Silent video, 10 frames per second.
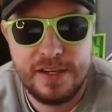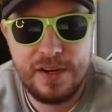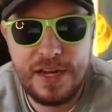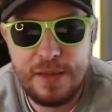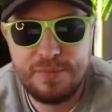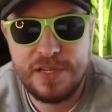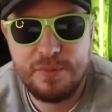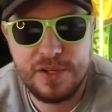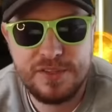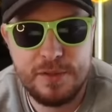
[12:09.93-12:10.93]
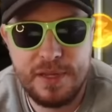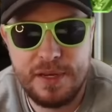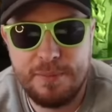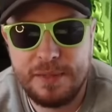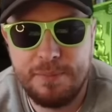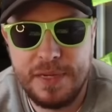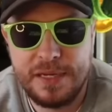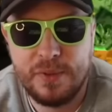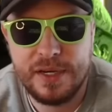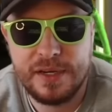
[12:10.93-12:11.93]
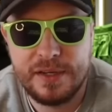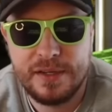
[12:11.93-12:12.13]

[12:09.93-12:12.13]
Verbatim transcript: Not an absolute monster, but a big, big win.